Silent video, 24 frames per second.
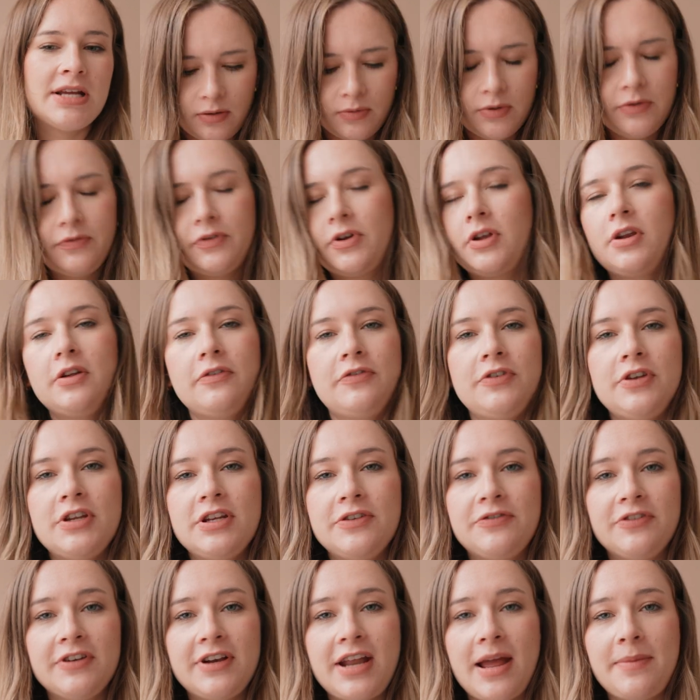We've got a few
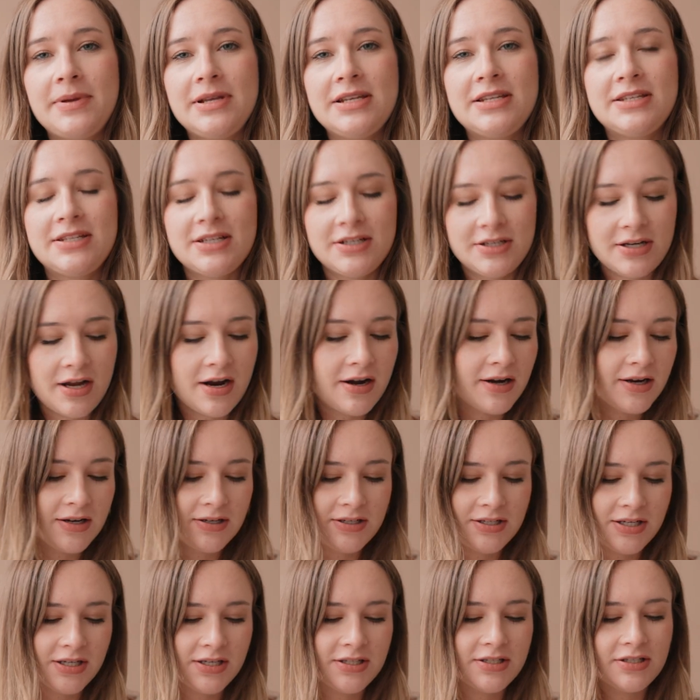different nappies
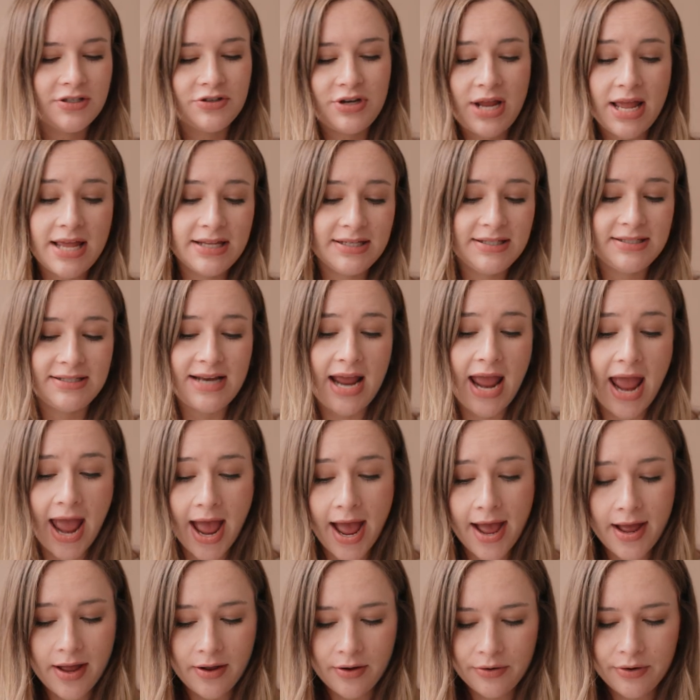to test
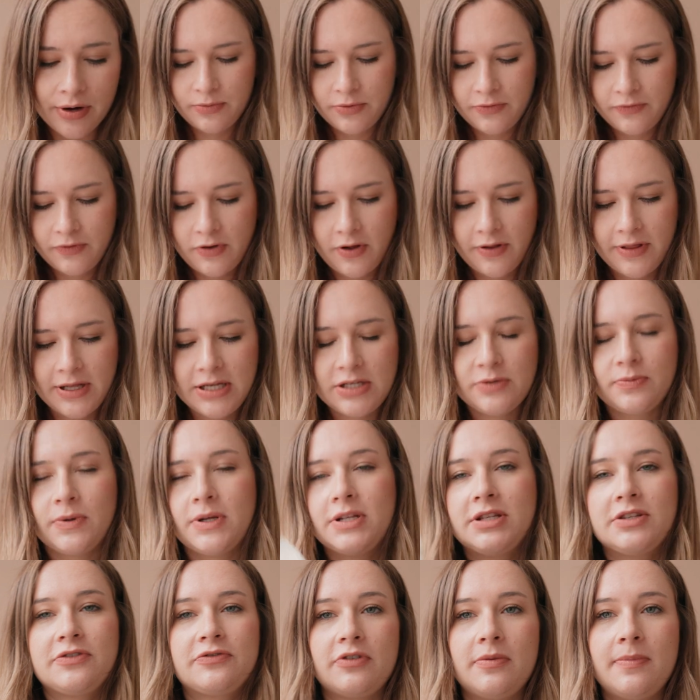out. We've got these
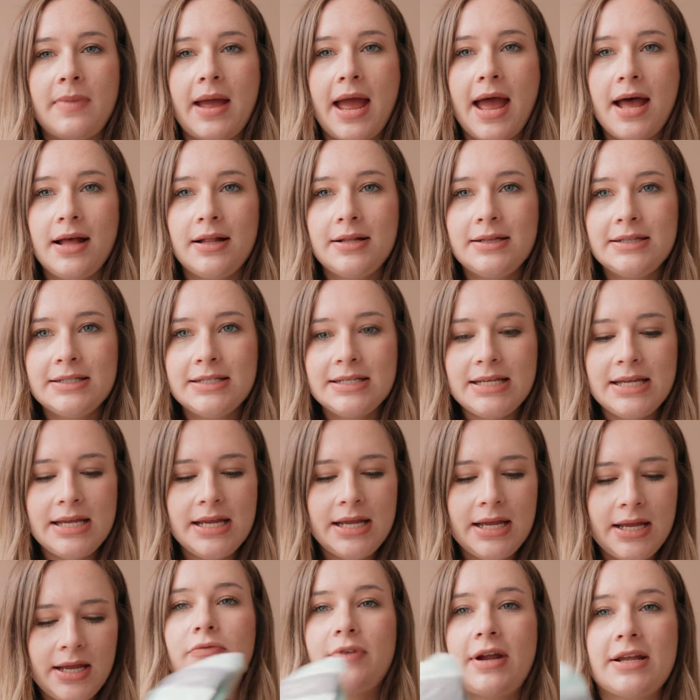ones from
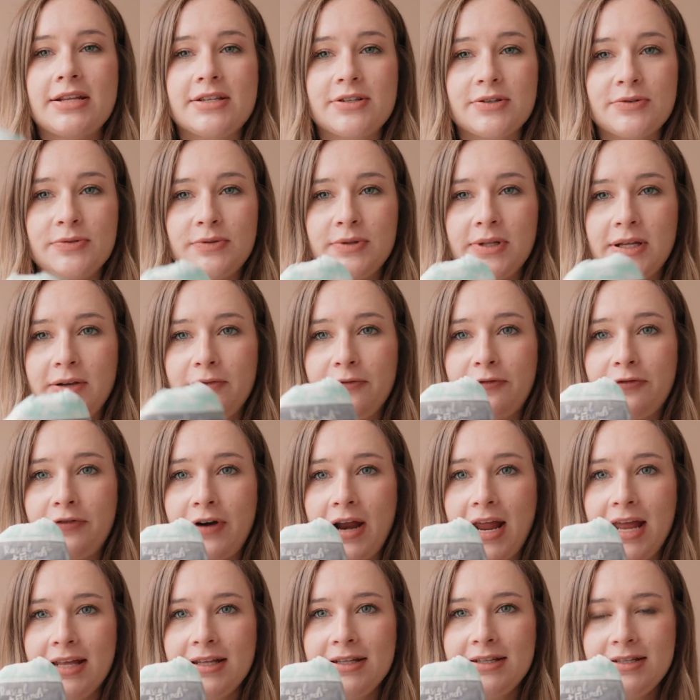Aldi, Rascal and
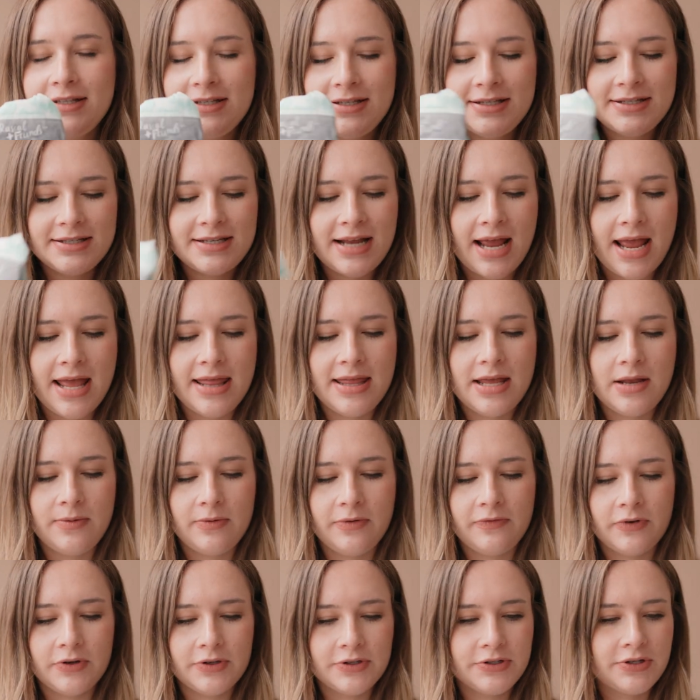Friends, and then
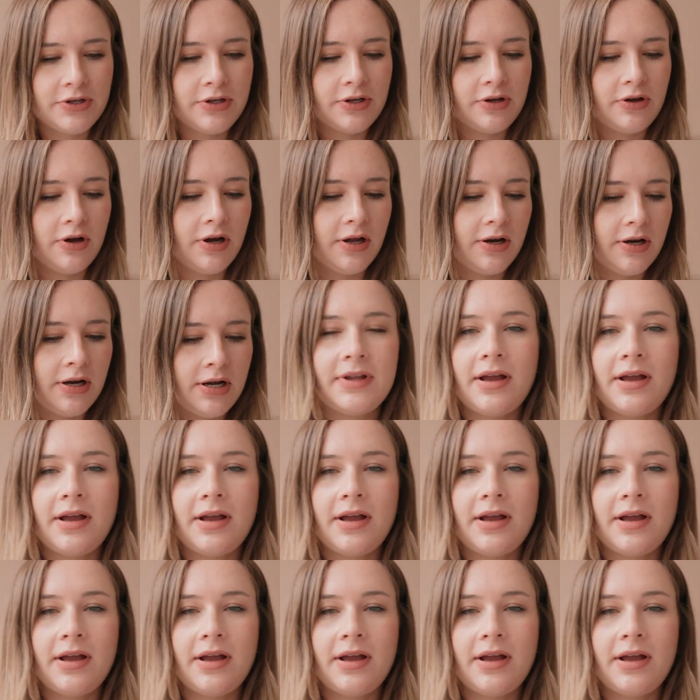we've also got